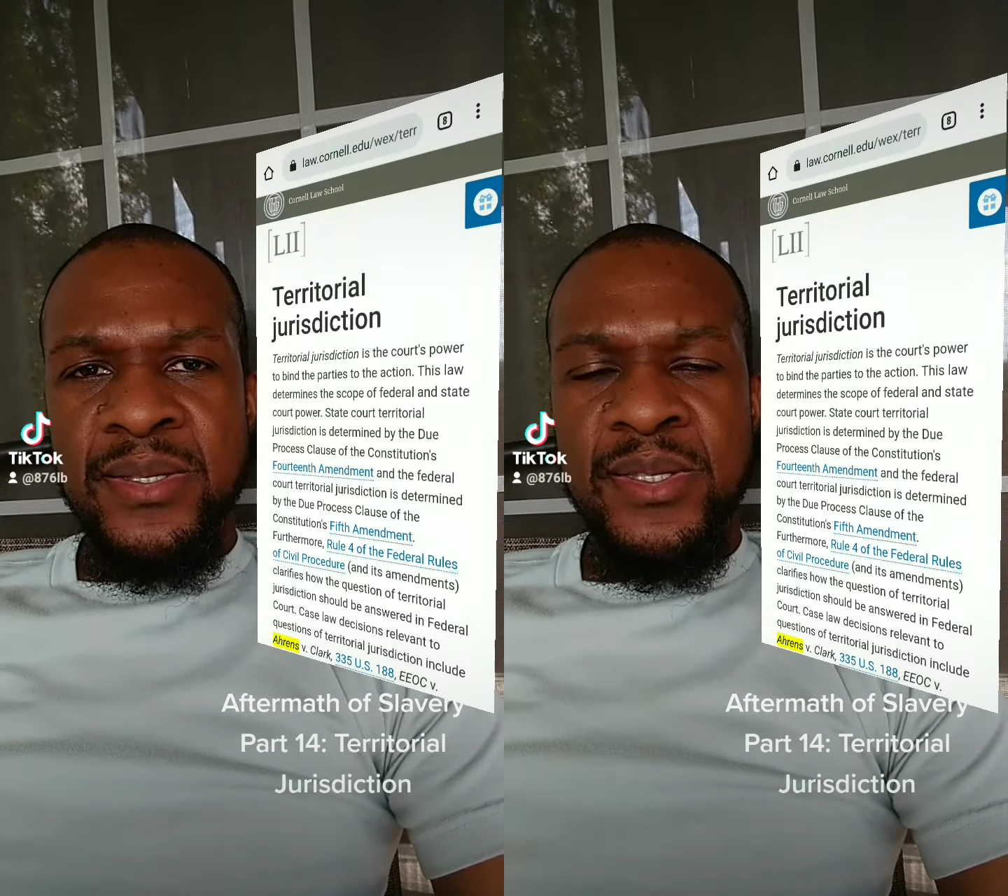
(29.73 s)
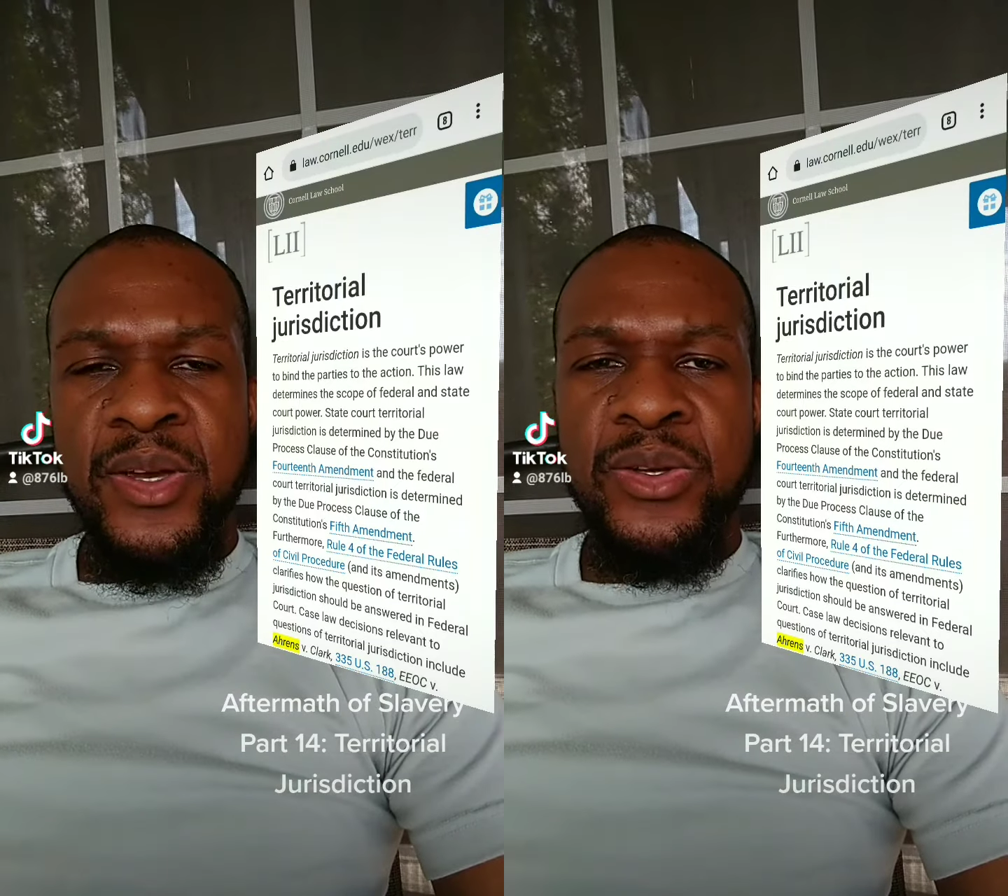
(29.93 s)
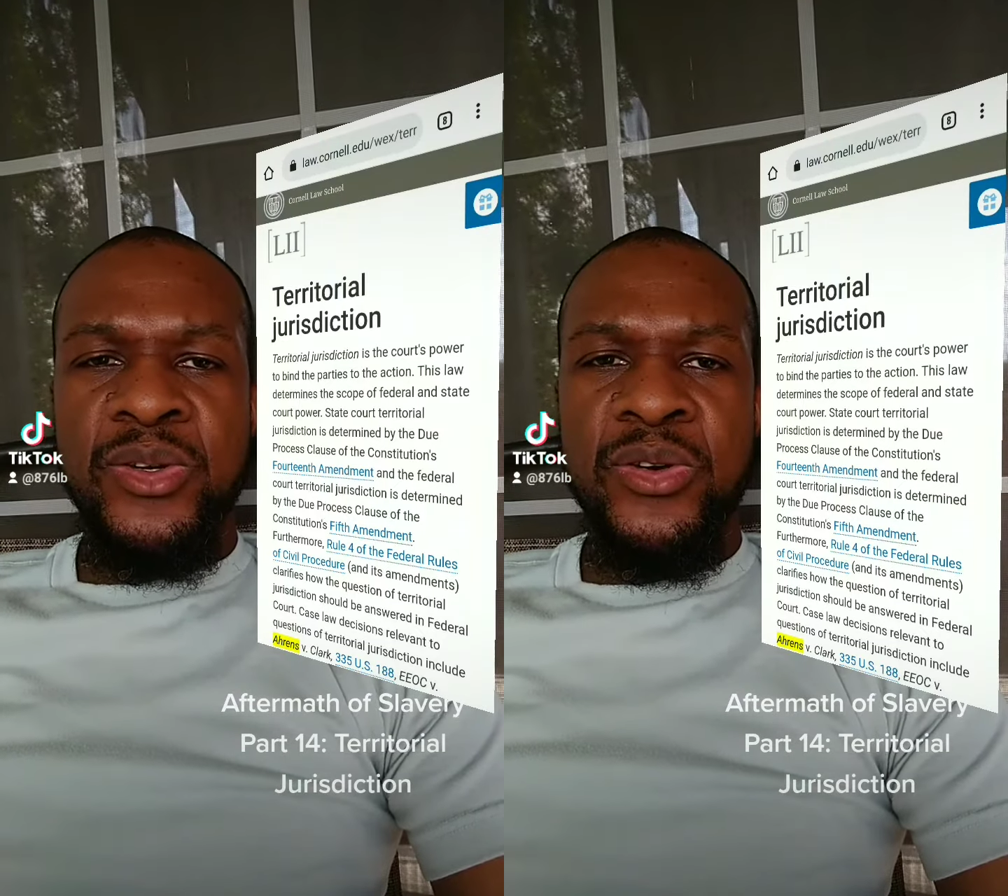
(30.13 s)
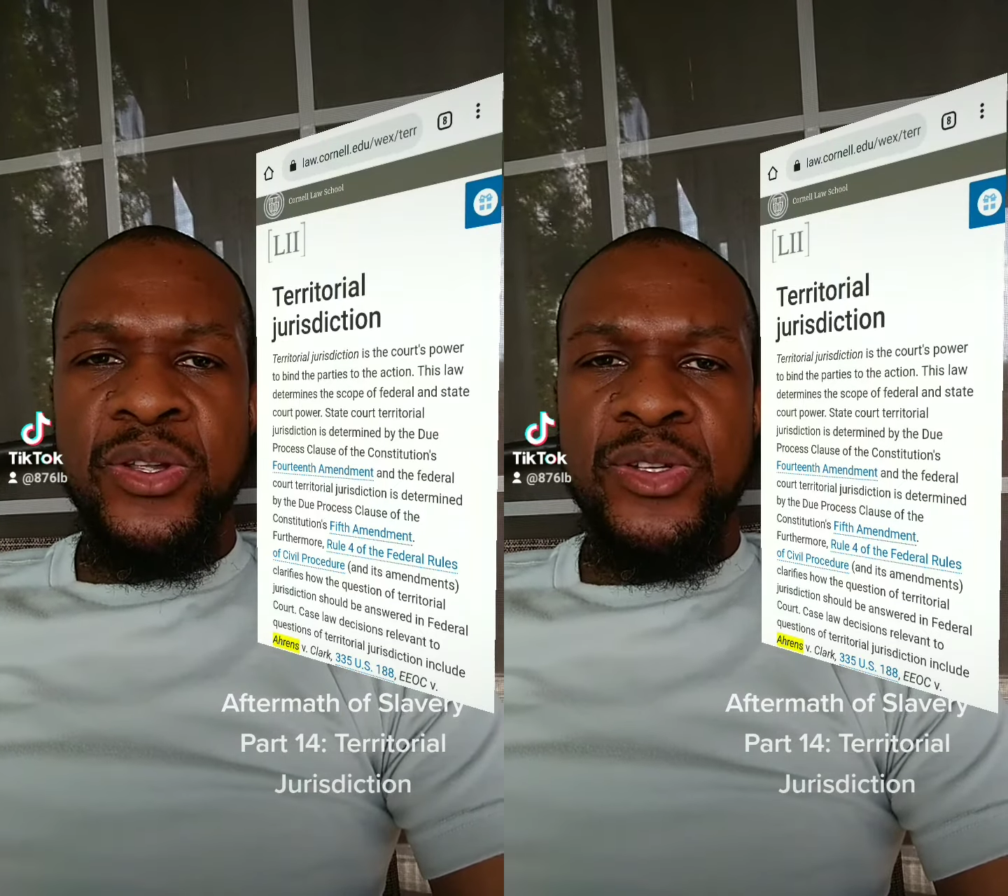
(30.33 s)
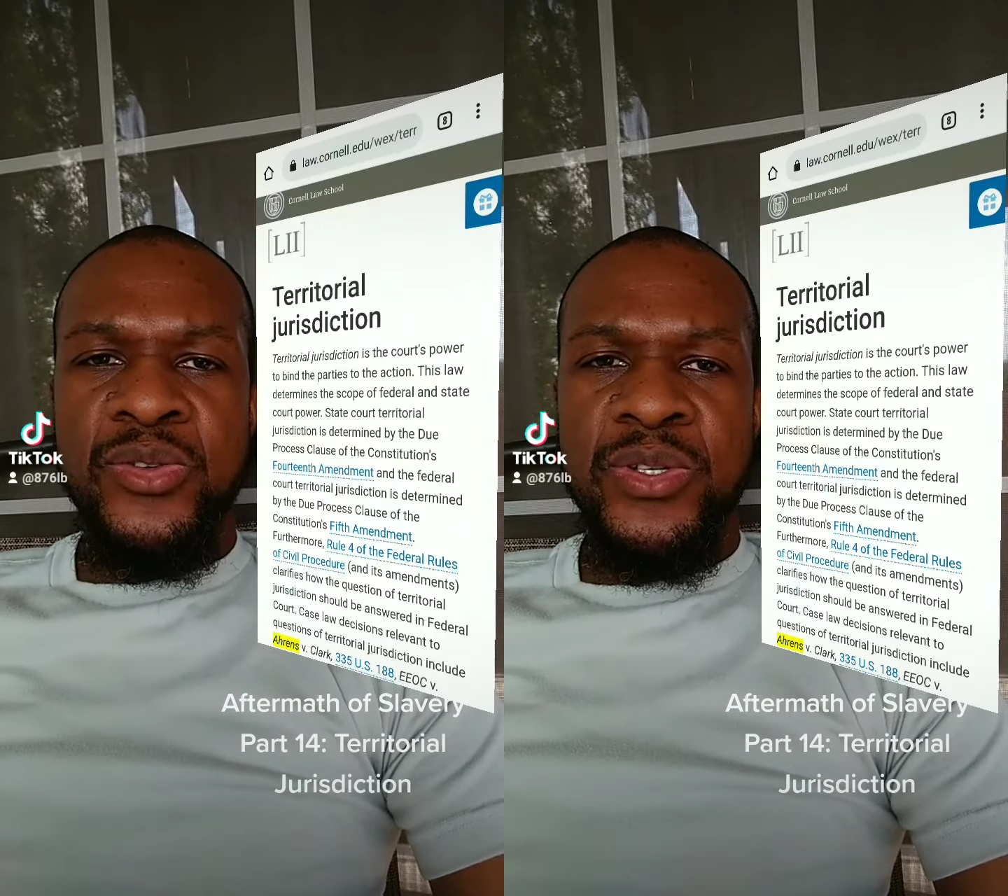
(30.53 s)

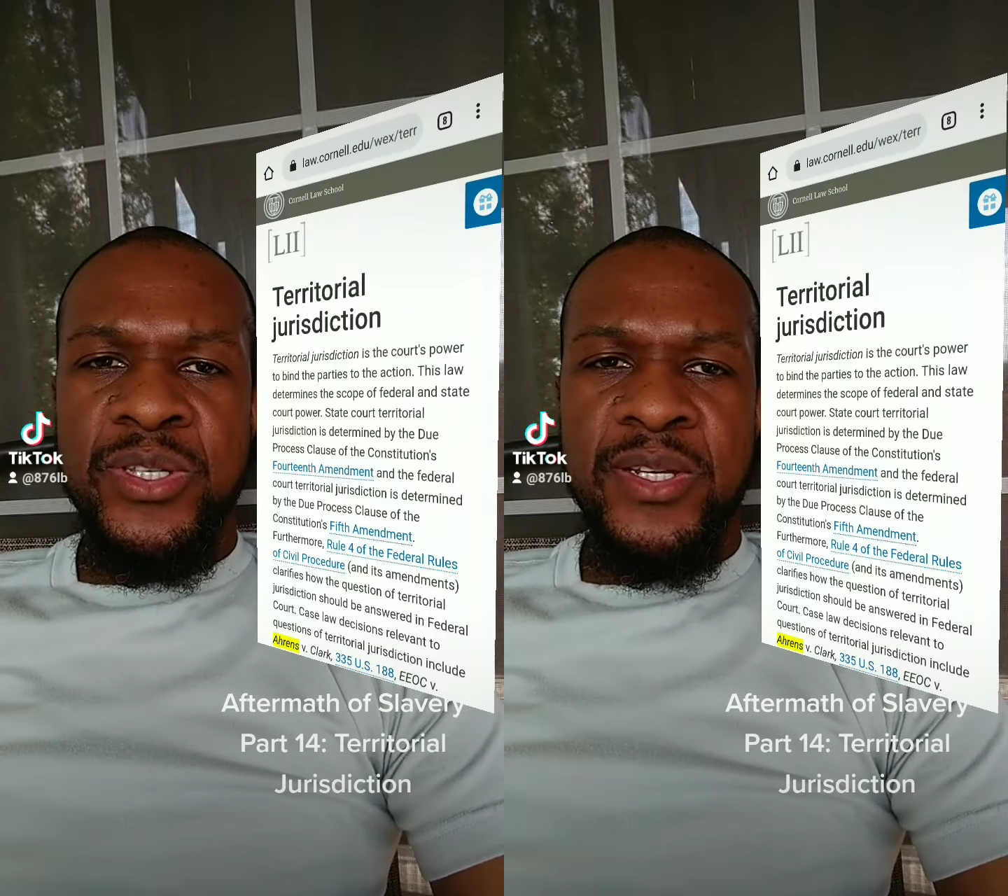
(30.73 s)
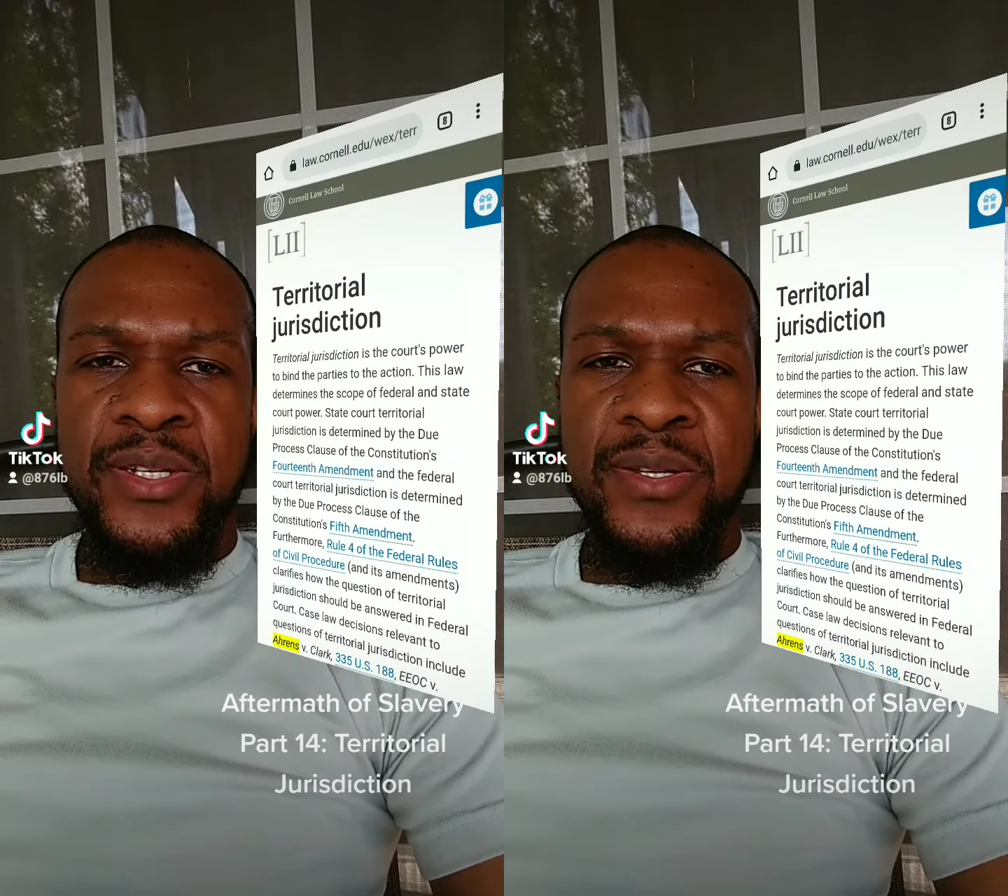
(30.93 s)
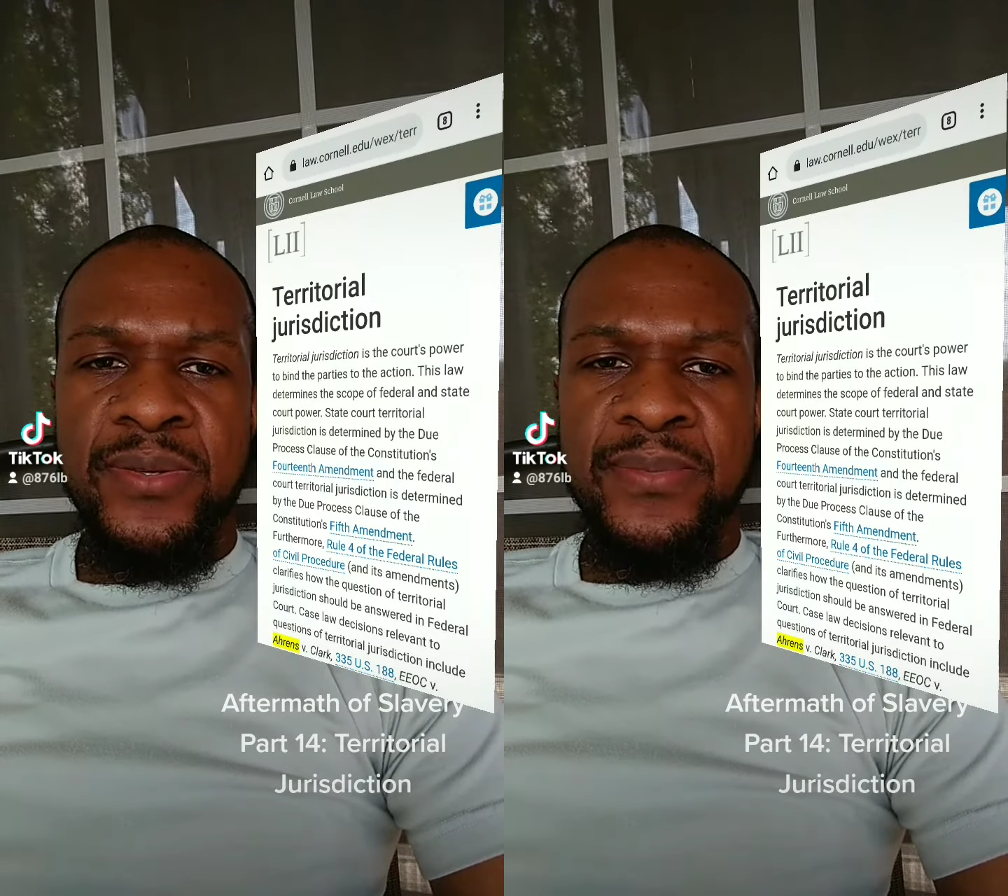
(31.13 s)
territorial jurisdiction.